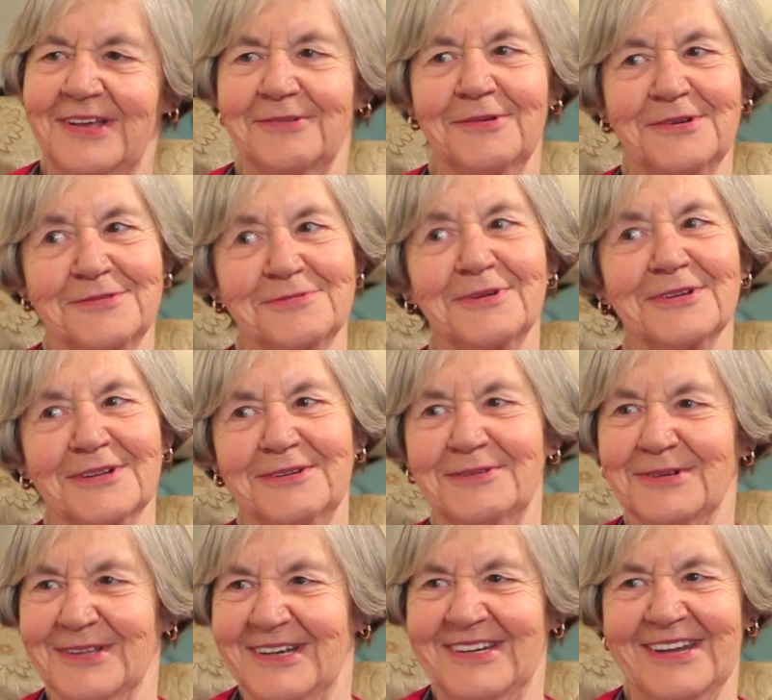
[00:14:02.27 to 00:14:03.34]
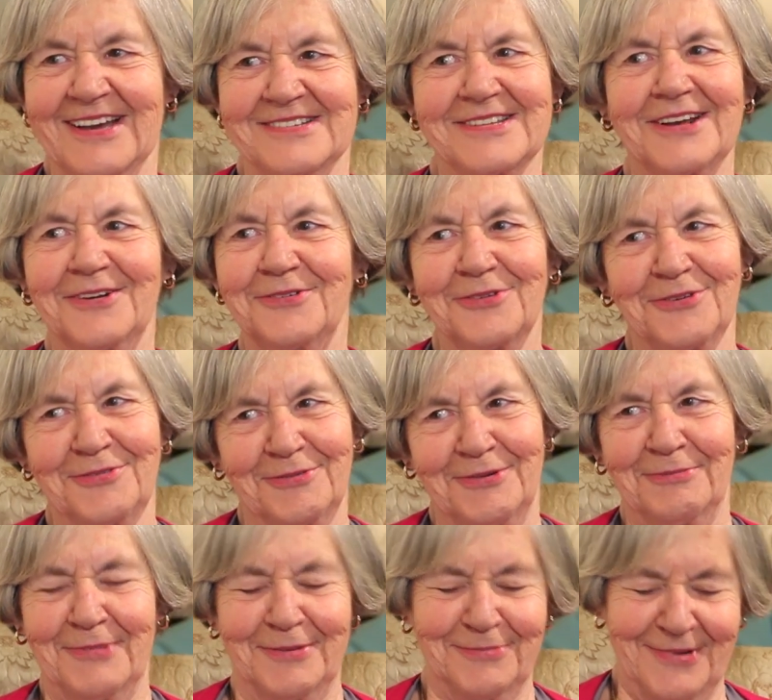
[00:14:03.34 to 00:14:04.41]
And it was really, really nice. I don't know if you
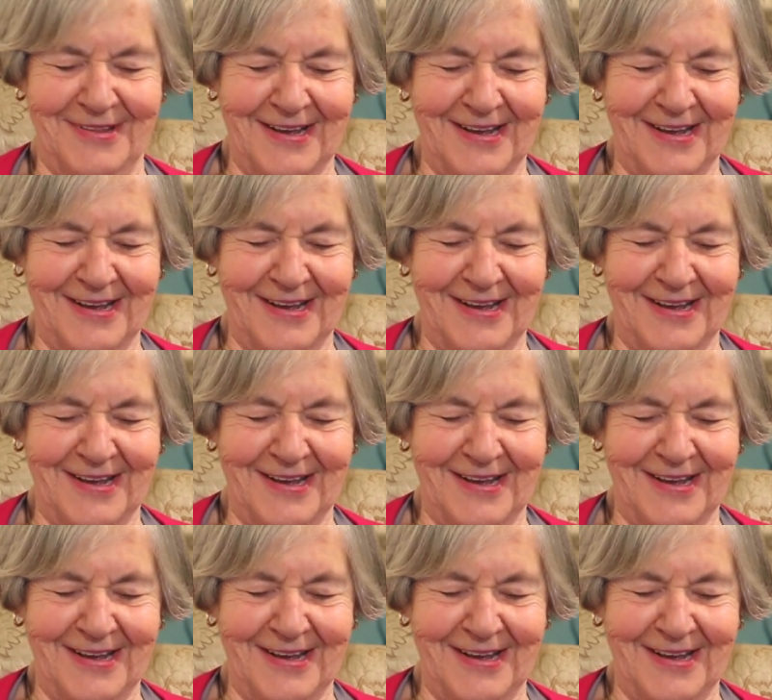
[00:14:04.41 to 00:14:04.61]
remember